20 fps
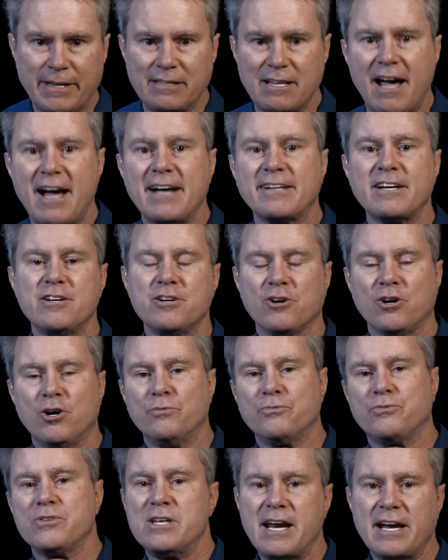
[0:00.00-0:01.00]
be locked in your
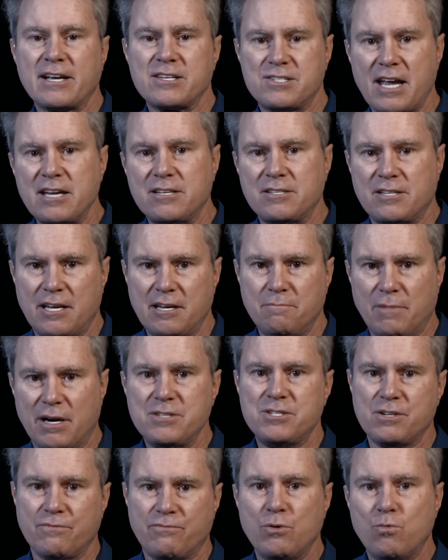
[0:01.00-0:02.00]
home for the next eighteen
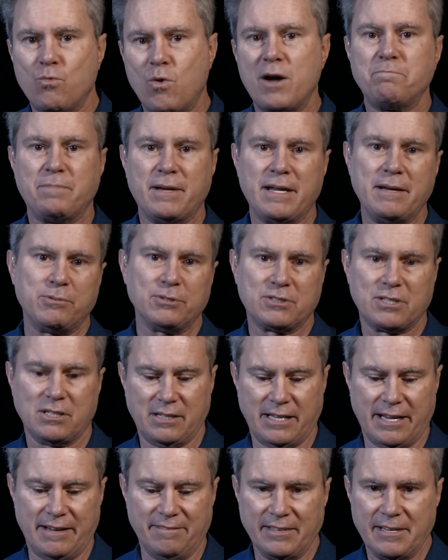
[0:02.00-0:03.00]
months if you want people to
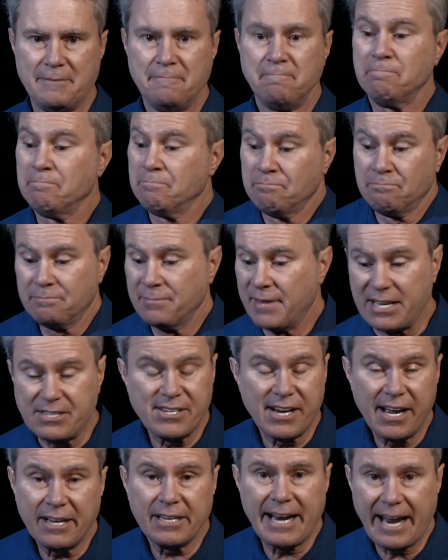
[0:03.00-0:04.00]
live.
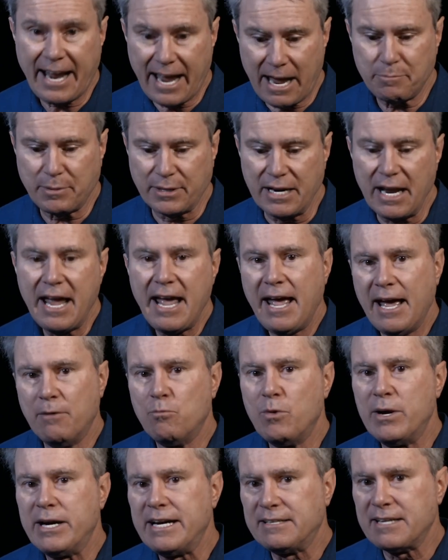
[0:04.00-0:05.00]
That's not going to happen.
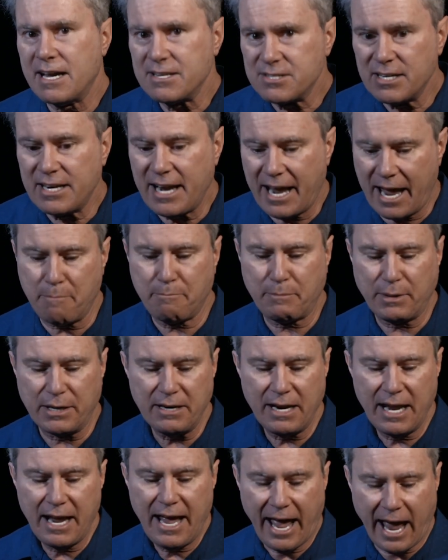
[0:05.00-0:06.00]
And when it doesn't
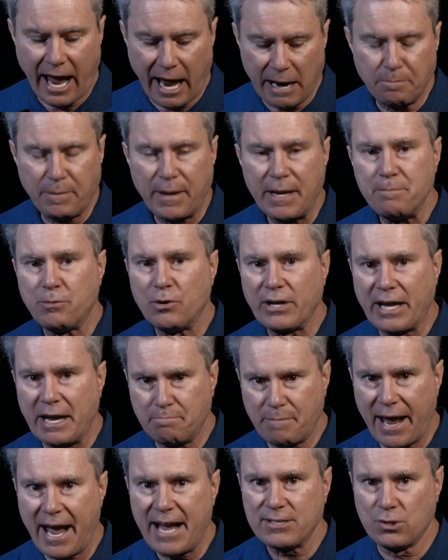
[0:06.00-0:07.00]
happen and people
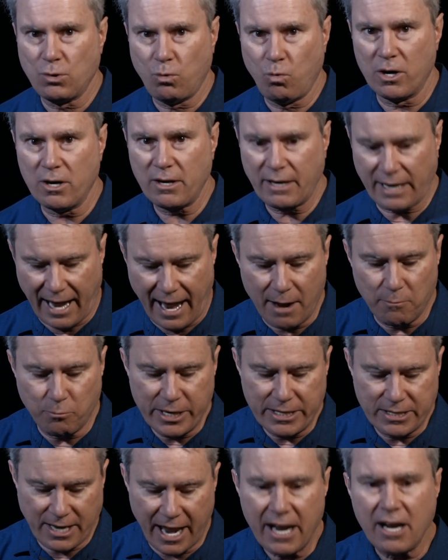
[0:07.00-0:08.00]
get back to work and
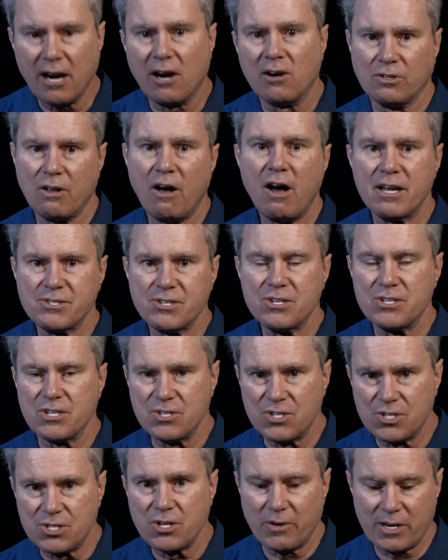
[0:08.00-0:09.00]
we take our losses
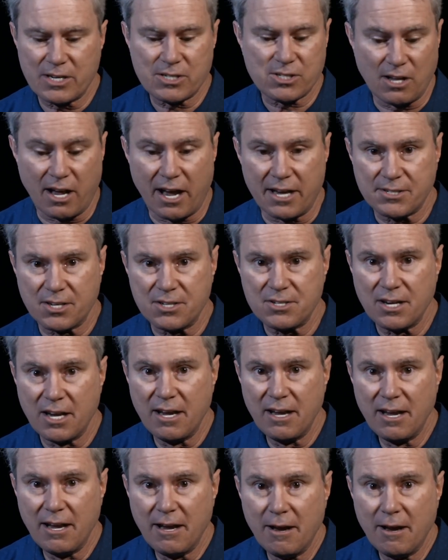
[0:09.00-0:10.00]
and serious losses,
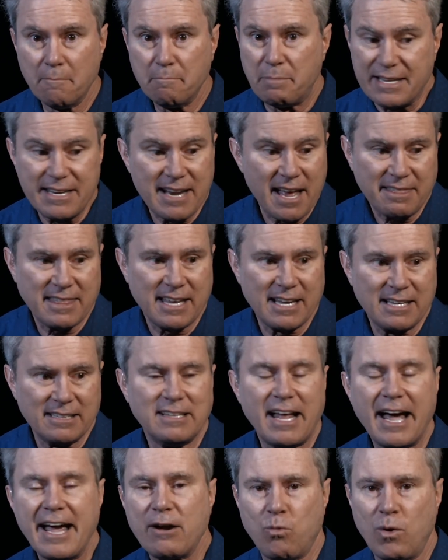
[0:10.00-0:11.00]
but nothing
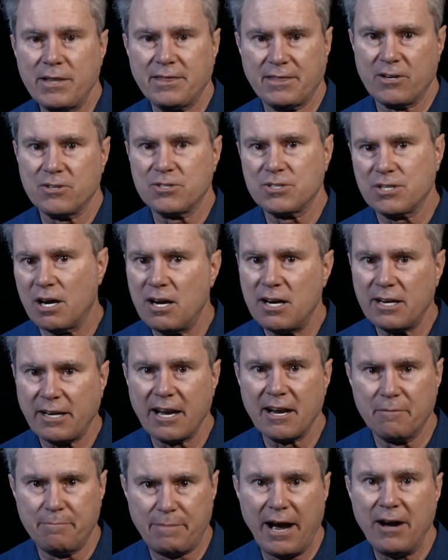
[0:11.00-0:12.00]
like what they're
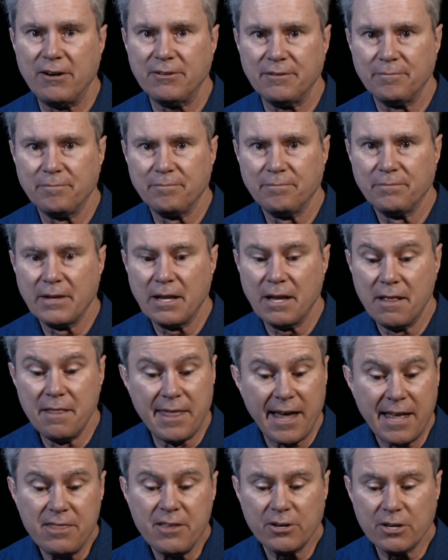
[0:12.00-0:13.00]
talking about,
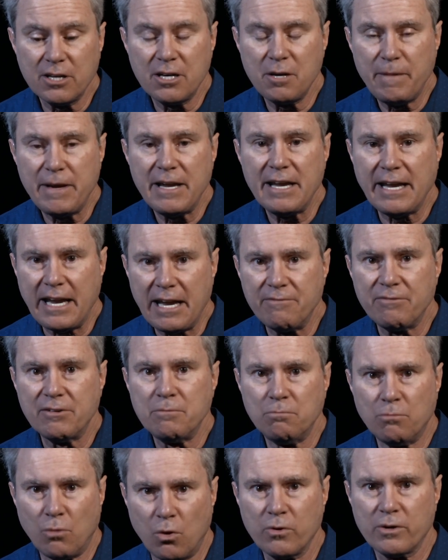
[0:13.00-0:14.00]
then they're going to be
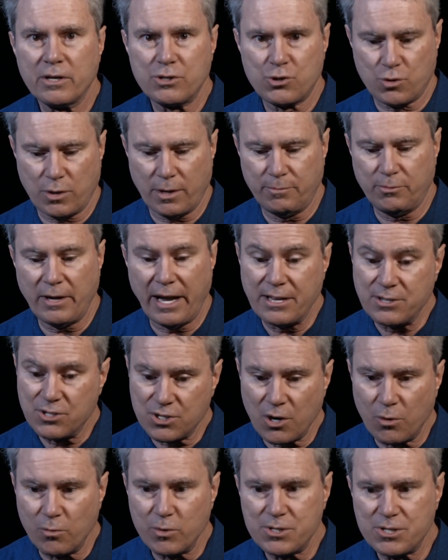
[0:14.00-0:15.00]
even more in trouble. And
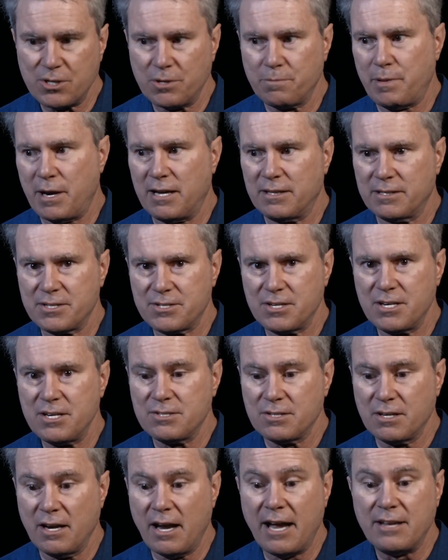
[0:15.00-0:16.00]
so is their
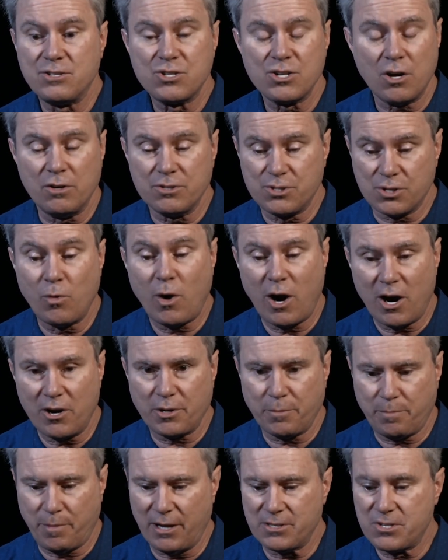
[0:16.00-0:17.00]
policies. And so, so are
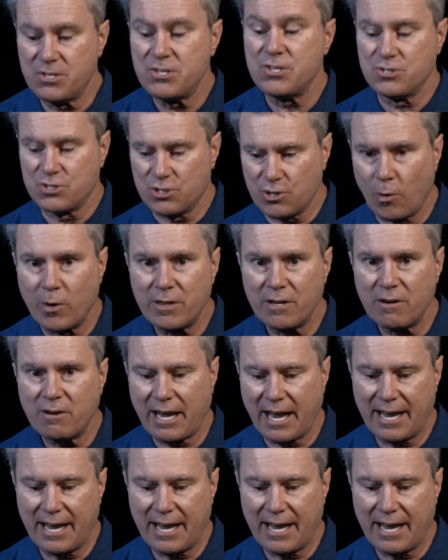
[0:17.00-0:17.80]
their policies. And so are their